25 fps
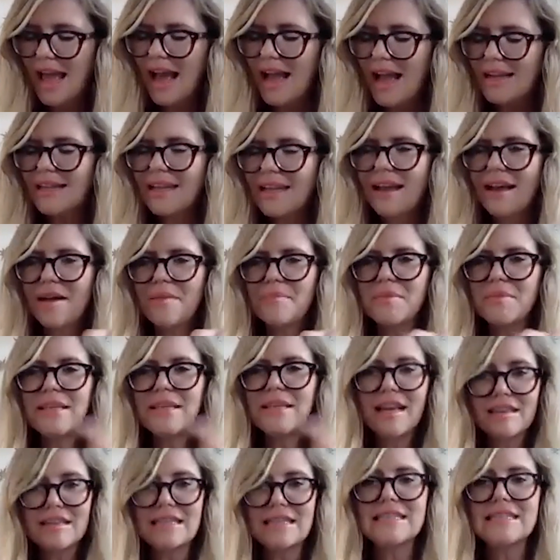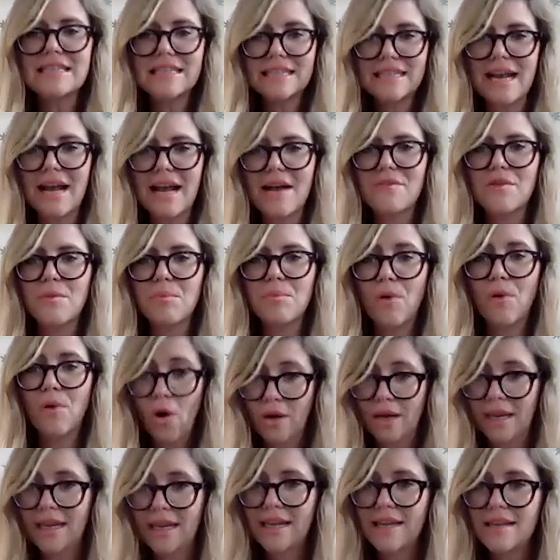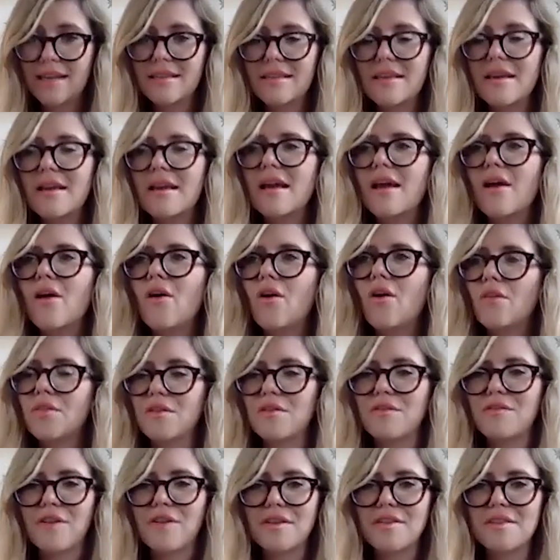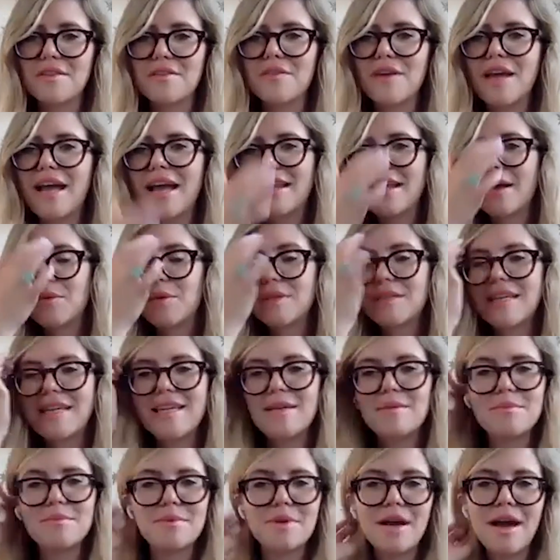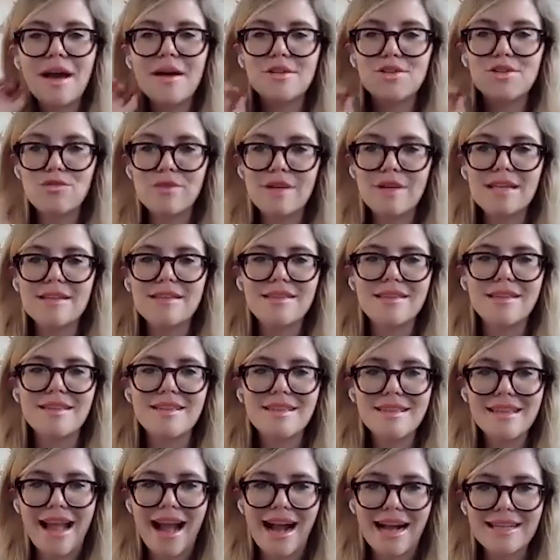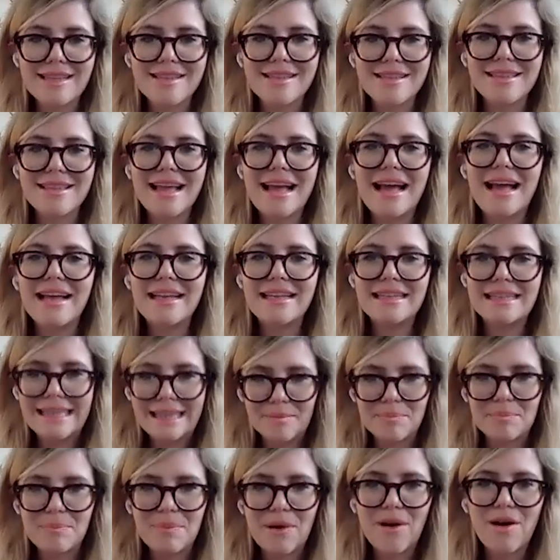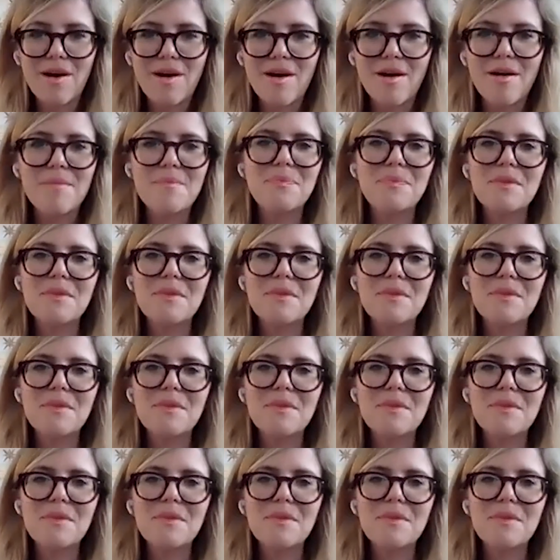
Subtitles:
and yes, it did have a pocket on the front of it, and I would keep treats and snacks in there, lip balm,